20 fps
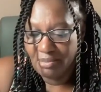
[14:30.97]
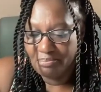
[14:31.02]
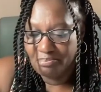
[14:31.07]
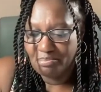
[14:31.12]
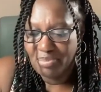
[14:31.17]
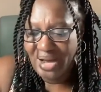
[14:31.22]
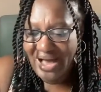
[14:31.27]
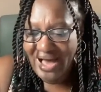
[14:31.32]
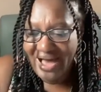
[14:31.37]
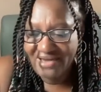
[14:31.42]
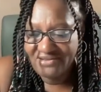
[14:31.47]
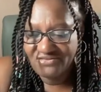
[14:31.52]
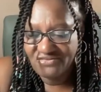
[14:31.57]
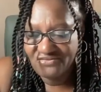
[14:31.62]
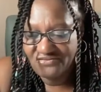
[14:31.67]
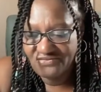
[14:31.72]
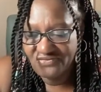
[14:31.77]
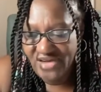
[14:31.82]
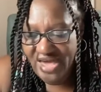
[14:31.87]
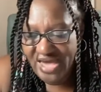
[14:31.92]
By
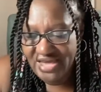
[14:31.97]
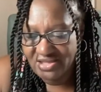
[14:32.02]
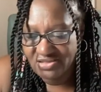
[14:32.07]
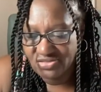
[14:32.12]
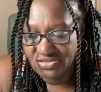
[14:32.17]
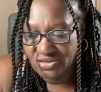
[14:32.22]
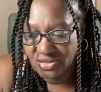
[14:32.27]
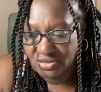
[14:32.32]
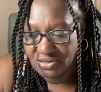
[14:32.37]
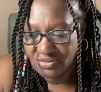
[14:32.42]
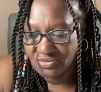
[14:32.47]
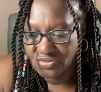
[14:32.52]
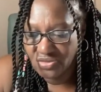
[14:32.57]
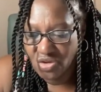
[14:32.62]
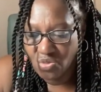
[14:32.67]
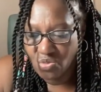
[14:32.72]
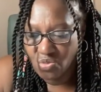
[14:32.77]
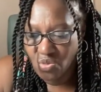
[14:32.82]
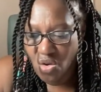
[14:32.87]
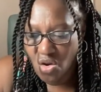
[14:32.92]
faith,
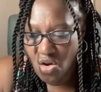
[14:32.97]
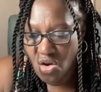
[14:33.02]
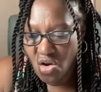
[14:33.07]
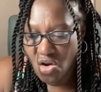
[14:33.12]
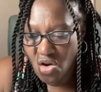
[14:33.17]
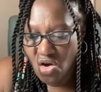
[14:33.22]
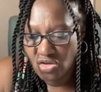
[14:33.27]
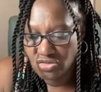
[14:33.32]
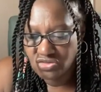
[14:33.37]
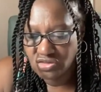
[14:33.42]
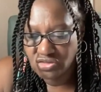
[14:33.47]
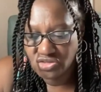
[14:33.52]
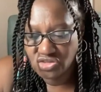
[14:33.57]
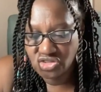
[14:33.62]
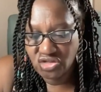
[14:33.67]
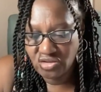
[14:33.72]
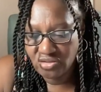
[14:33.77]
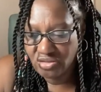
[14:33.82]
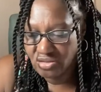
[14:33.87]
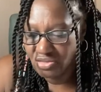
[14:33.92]
the walls of
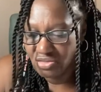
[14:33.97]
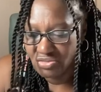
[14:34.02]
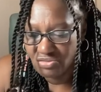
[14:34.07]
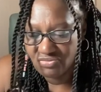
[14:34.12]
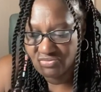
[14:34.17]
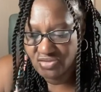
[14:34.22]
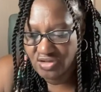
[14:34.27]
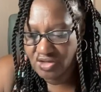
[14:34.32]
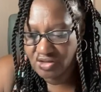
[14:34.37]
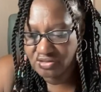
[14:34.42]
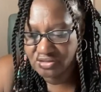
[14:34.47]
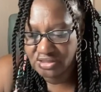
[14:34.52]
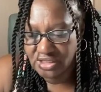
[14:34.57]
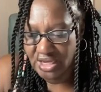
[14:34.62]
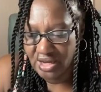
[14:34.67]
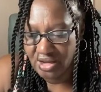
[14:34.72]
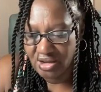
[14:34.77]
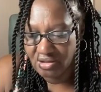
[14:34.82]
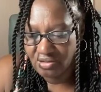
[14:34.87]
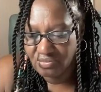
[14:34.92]
Jericho fell
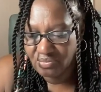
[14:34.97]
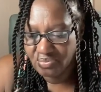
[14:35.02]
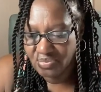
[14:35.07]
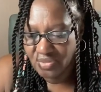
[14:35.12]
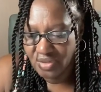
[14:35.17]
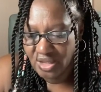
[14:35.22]
down